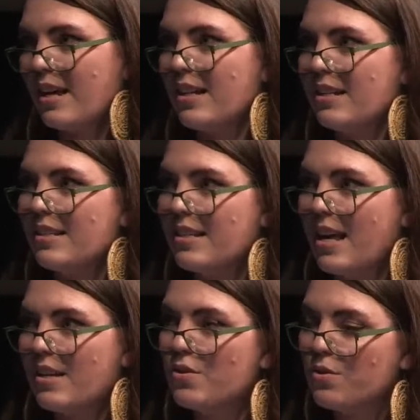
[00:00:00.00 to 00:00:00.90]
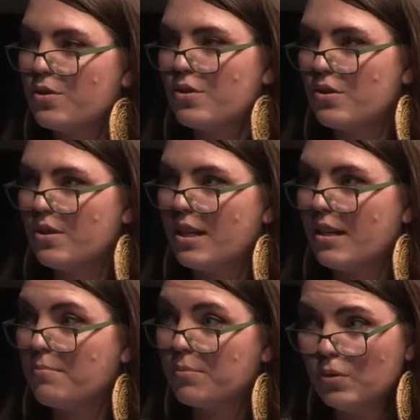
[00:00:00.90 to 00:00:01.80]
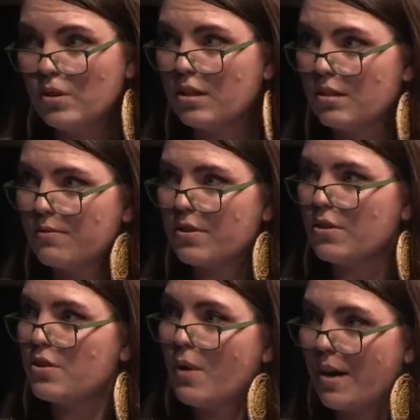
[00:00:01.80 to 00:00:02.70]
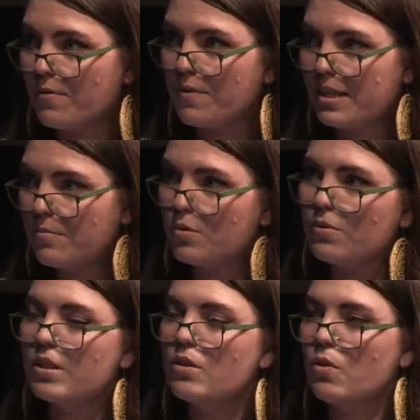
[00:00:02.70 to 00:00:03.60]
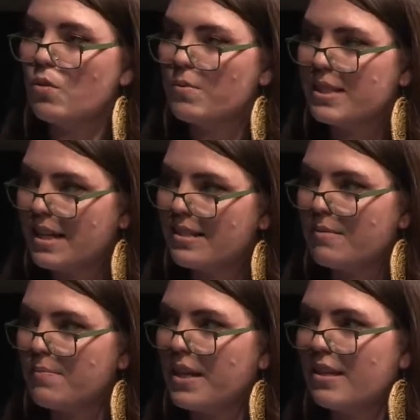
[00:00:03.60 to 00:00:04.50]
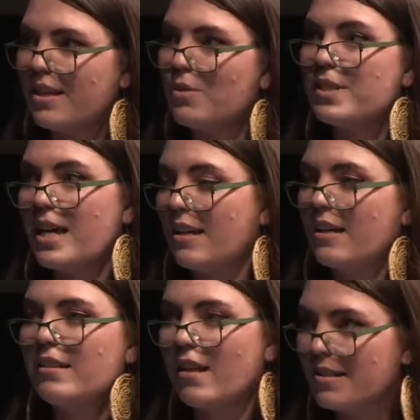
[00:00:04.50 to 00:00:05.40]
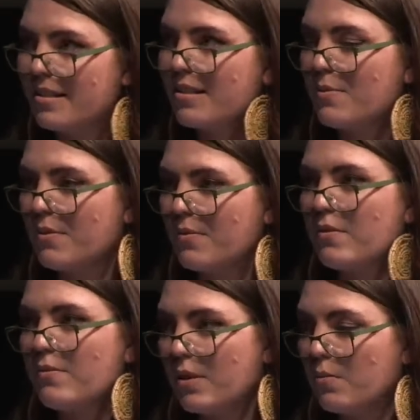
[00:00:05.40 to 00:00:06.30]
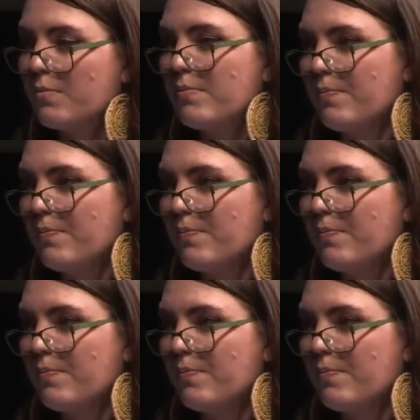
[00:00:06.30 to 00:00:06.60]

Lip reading: and is that true to the book, for those who haven't read the book, or was that something that you were taking license with for the film?